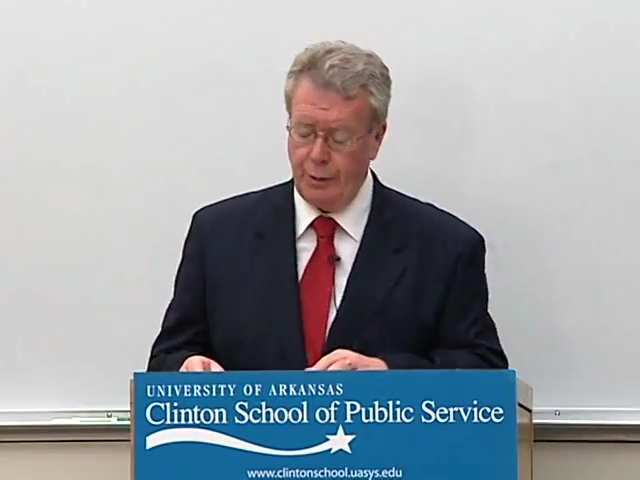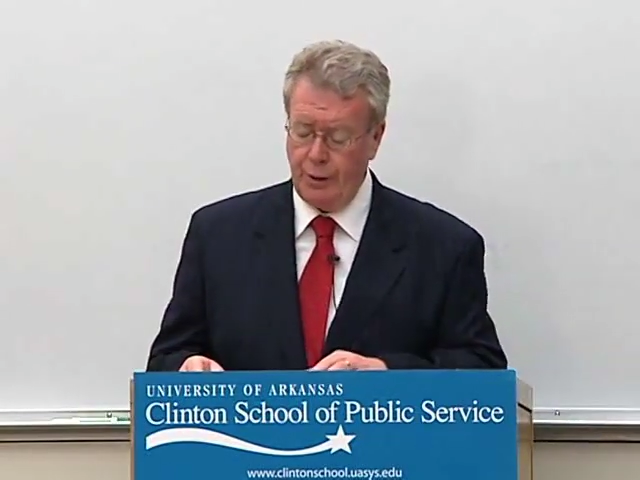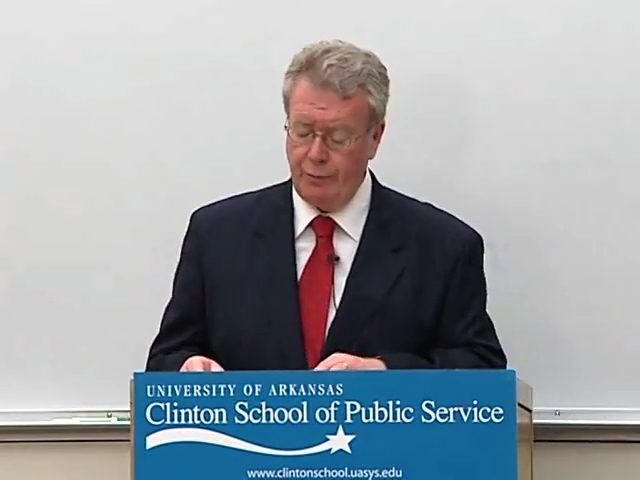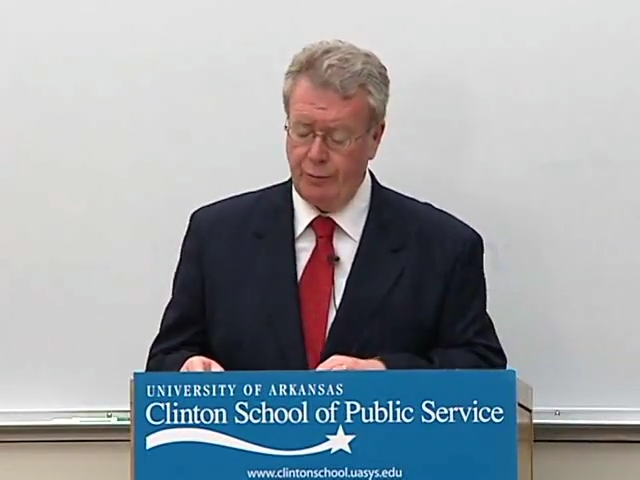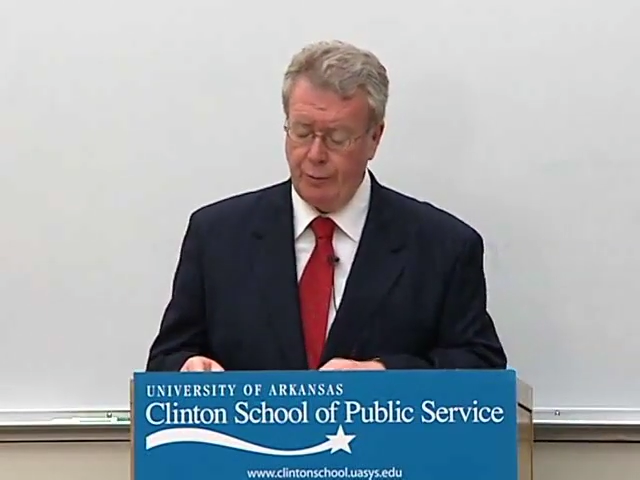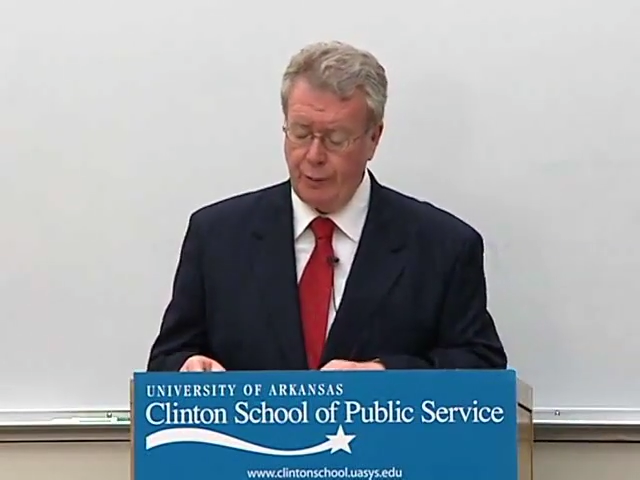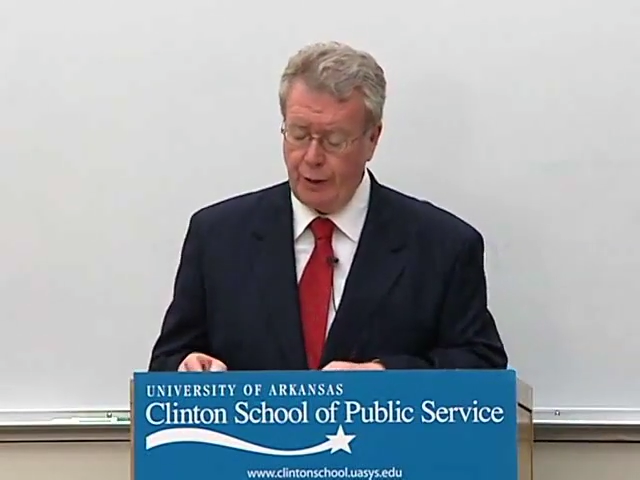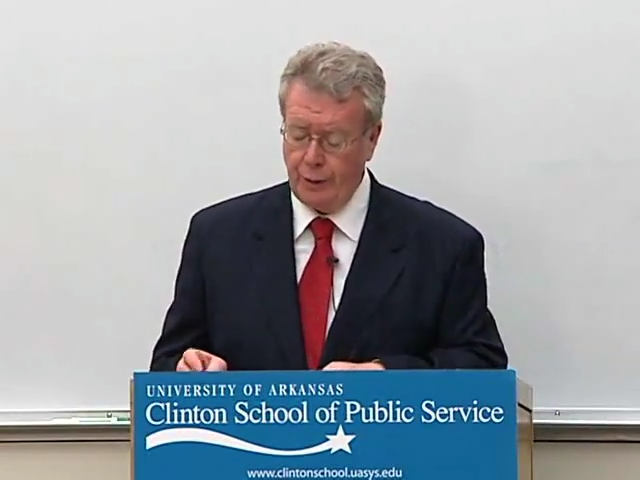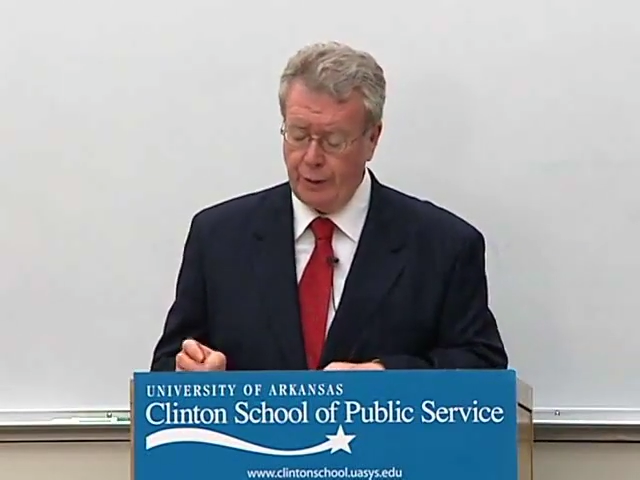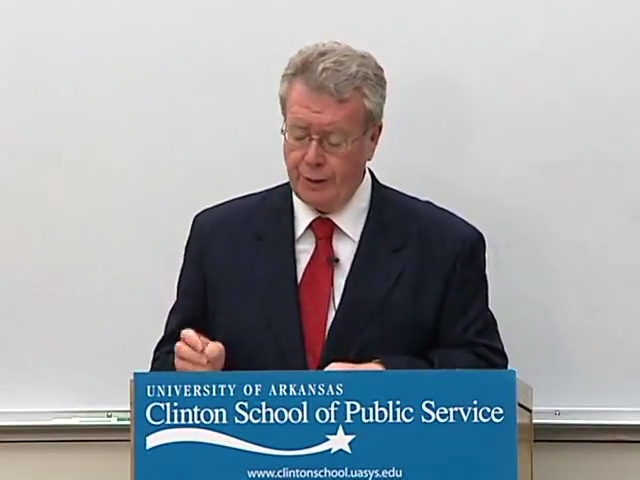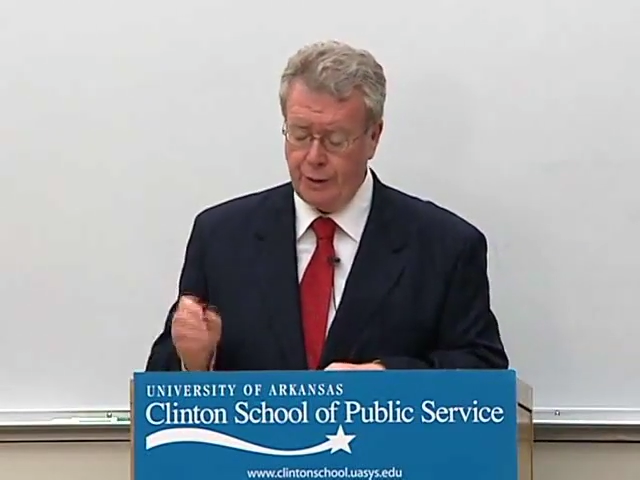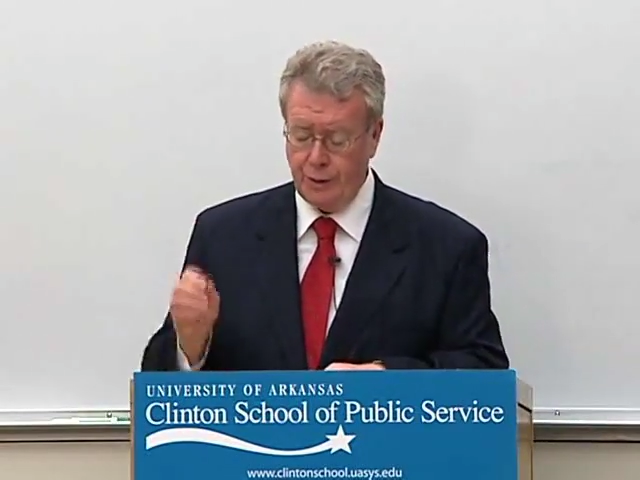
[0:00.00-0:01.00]
men from the
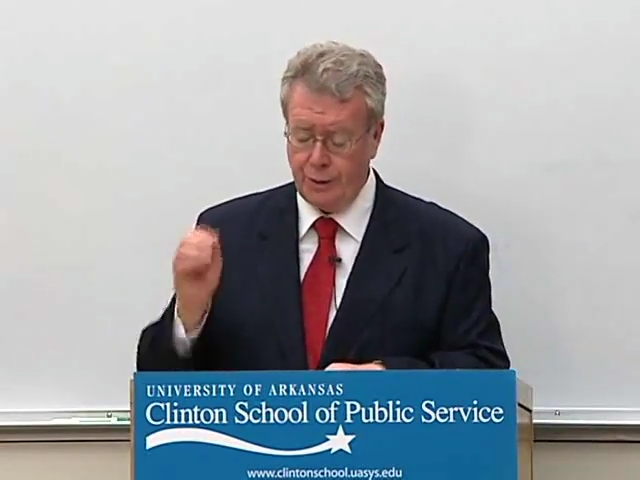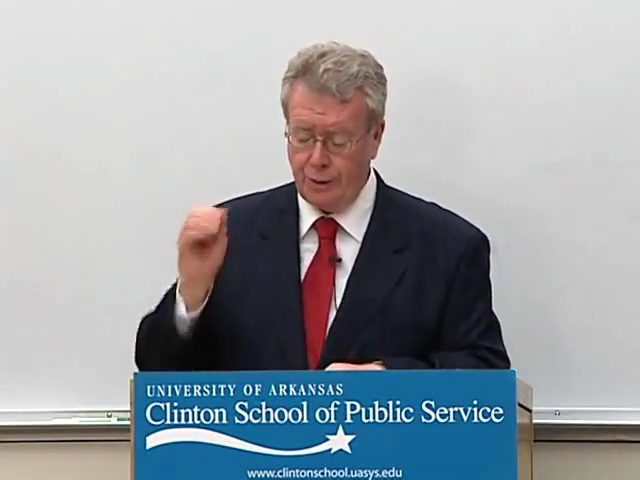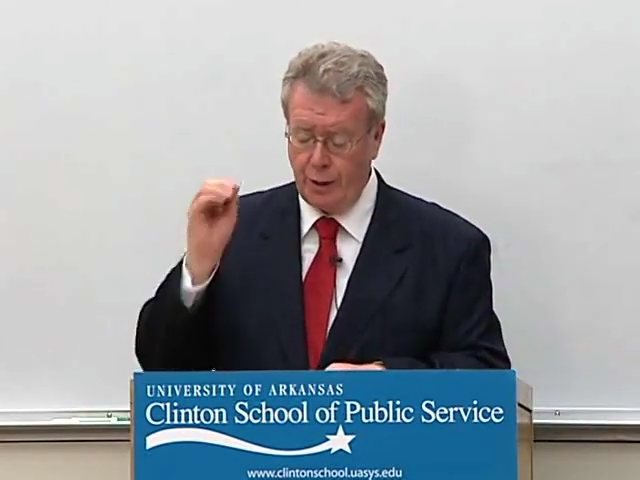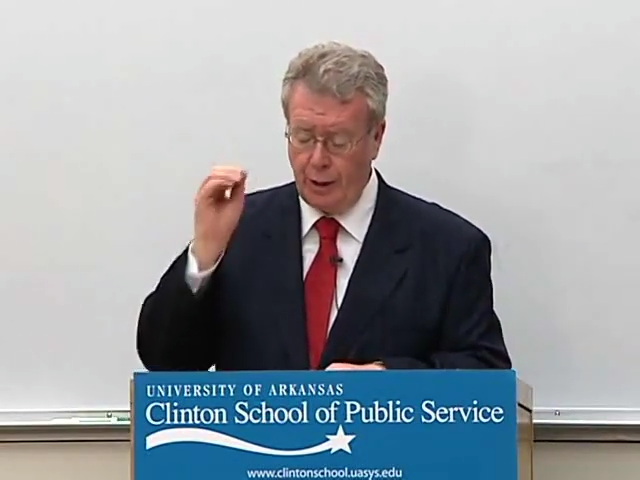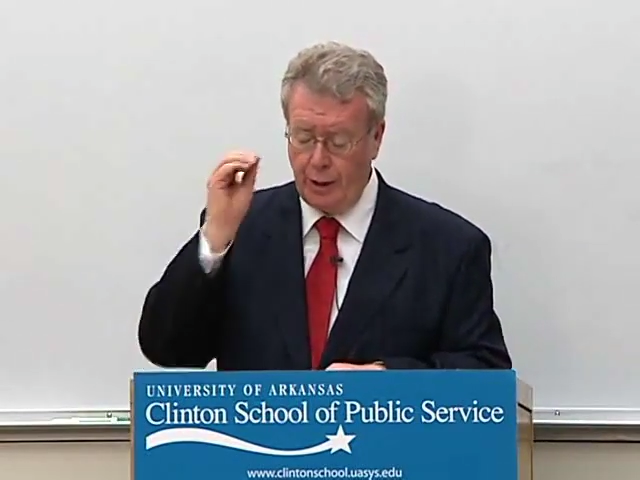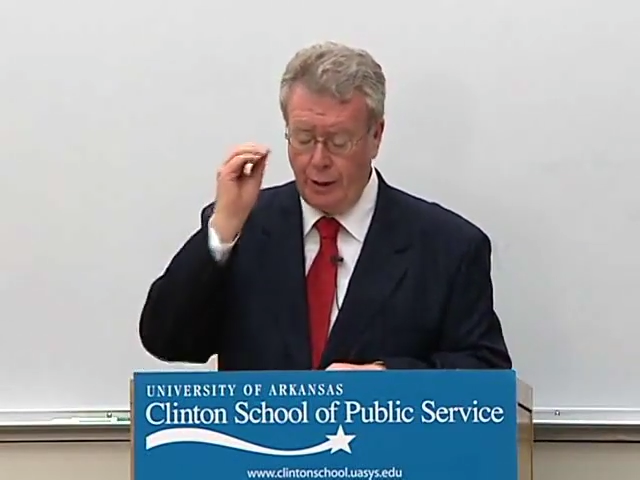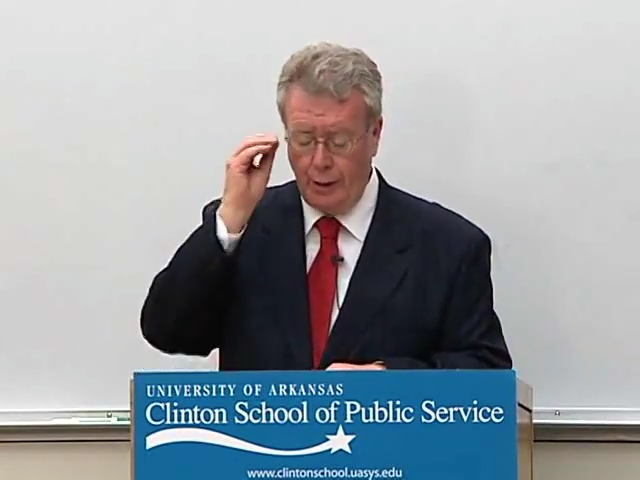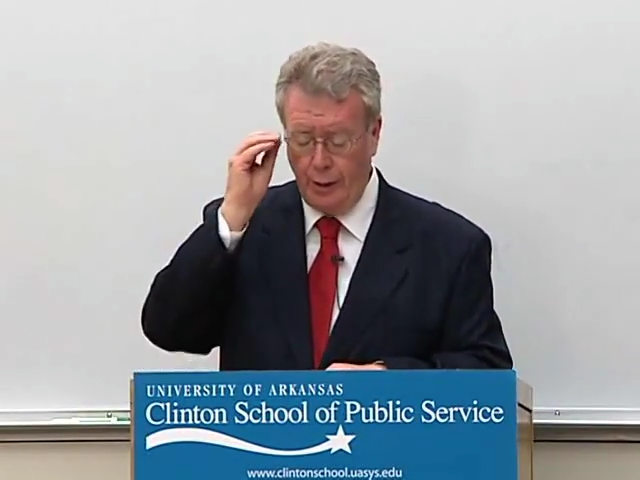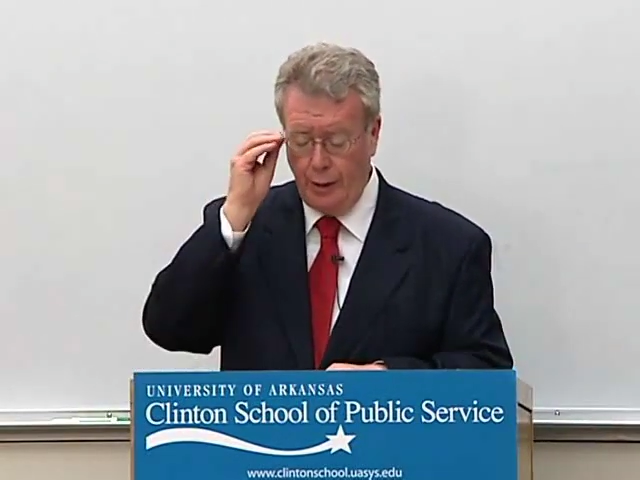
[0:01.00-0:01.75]
US and Australia